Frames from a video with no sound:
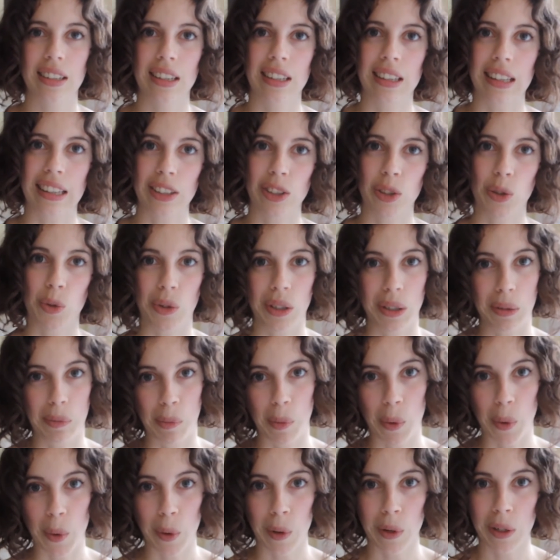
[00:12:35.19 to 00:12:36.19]
he likes to read
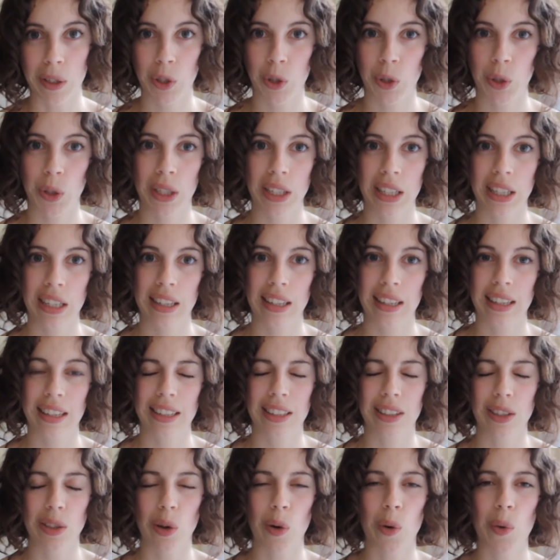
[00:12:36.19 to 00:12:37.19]
poetry,
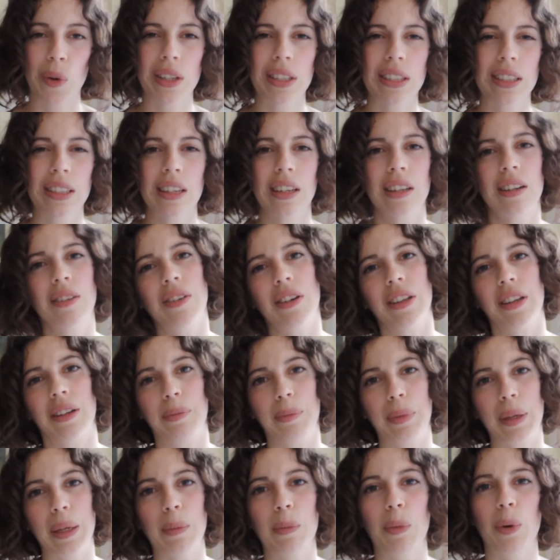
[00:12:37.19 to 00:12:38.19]
he's always thinking of
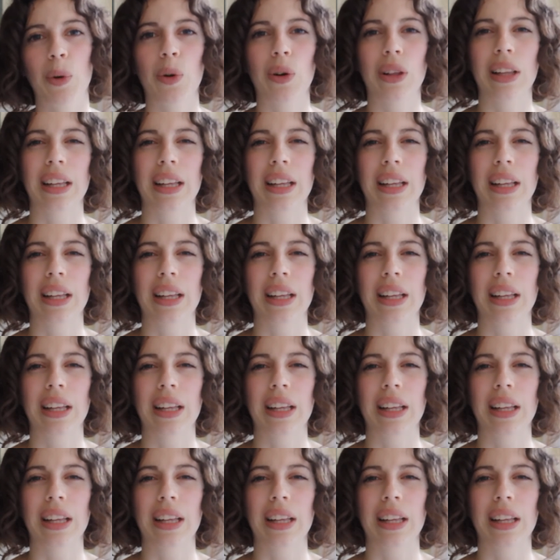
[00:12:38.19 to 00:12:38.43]
other people,